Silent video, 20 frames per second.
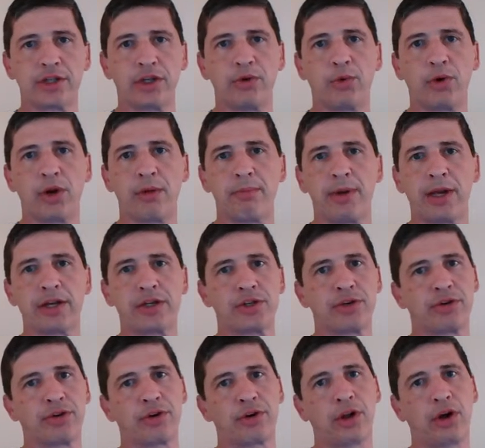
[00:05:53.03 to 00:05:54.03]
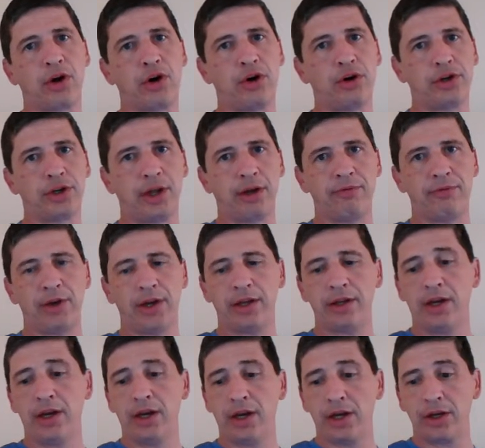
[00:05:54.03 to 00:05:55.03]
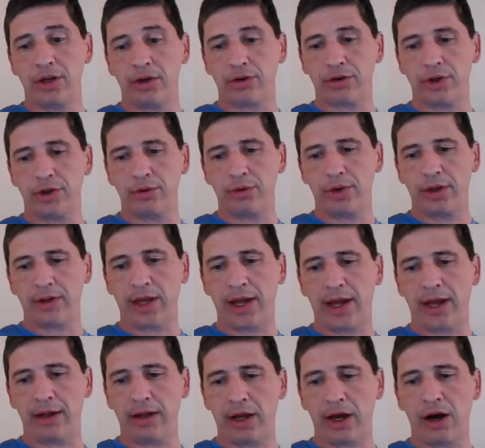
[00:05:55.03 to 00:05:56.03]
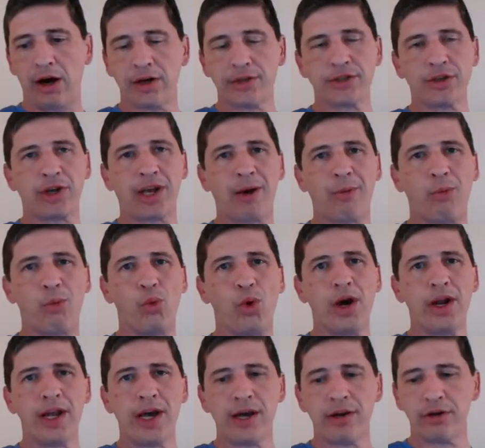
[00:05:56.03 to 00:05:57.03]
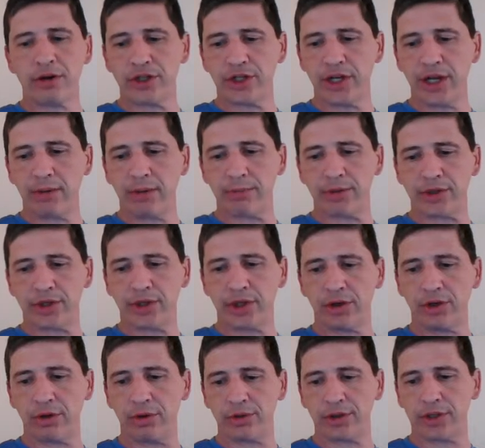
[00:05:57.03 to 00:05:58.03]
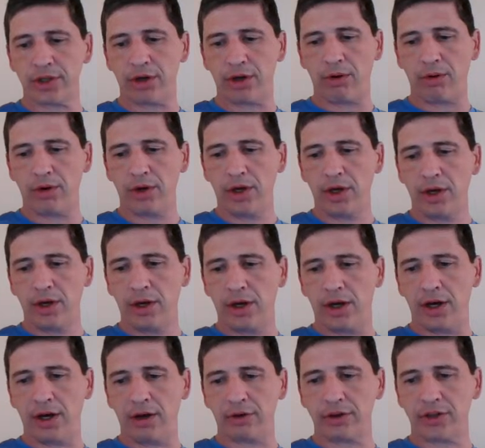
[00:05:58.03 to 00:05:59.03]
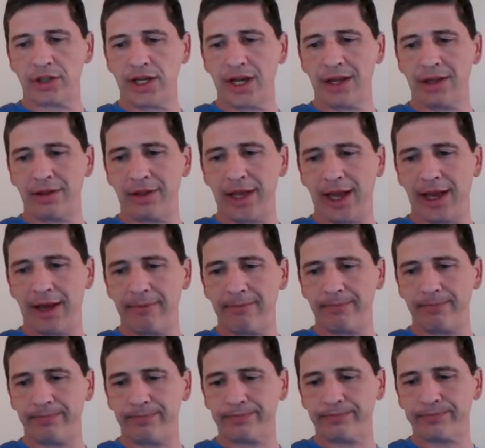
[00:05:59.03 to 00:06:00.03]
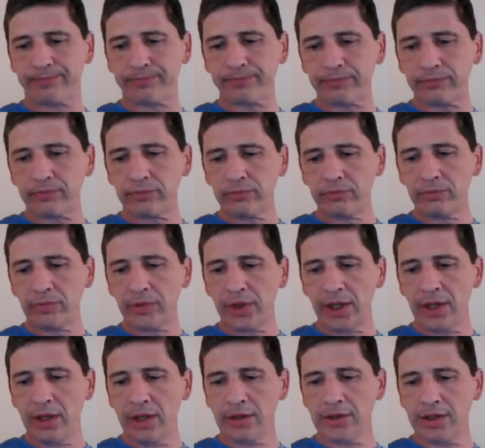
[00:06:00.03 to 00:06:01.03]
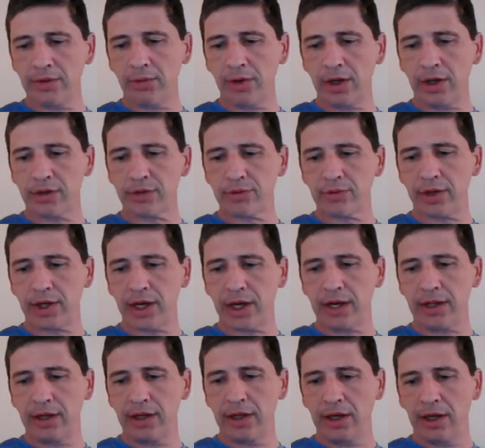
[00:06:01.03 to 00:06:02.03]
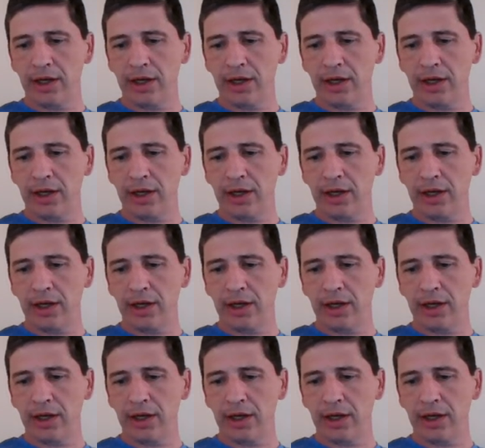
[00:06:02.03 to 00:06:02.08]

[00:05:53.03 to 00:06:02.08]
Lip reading: So you want to make sure during the holiday event you're doing that. Also got 100 gems too. So I'll take that. Let's see what else we got.